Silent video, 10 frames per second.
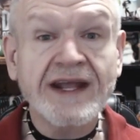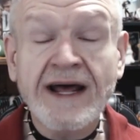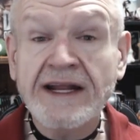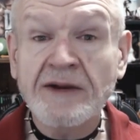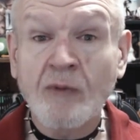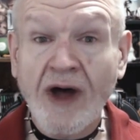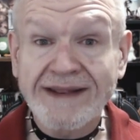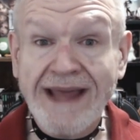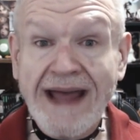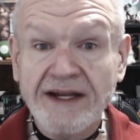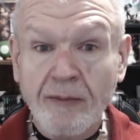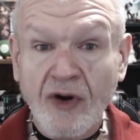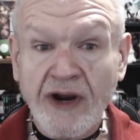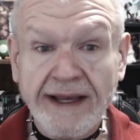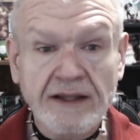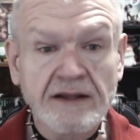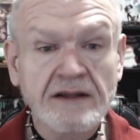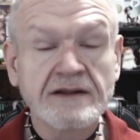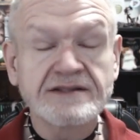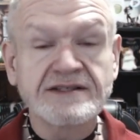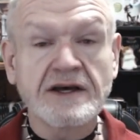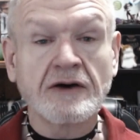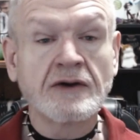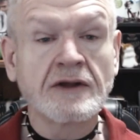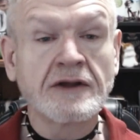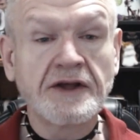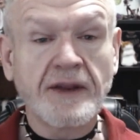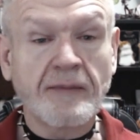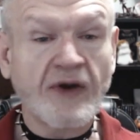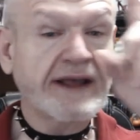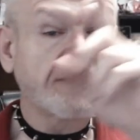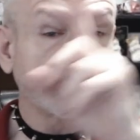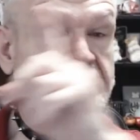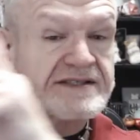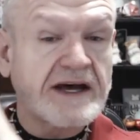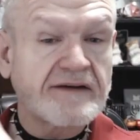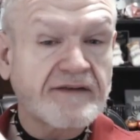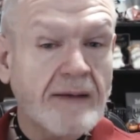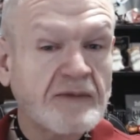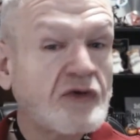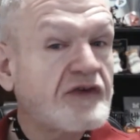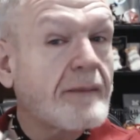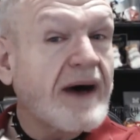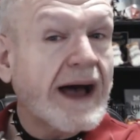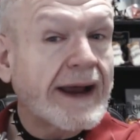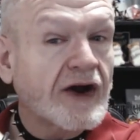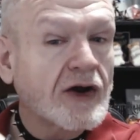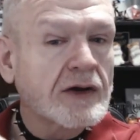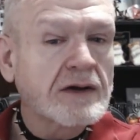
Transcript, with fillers: and I didn't want that to break. So the breakable stuff got moved up higher,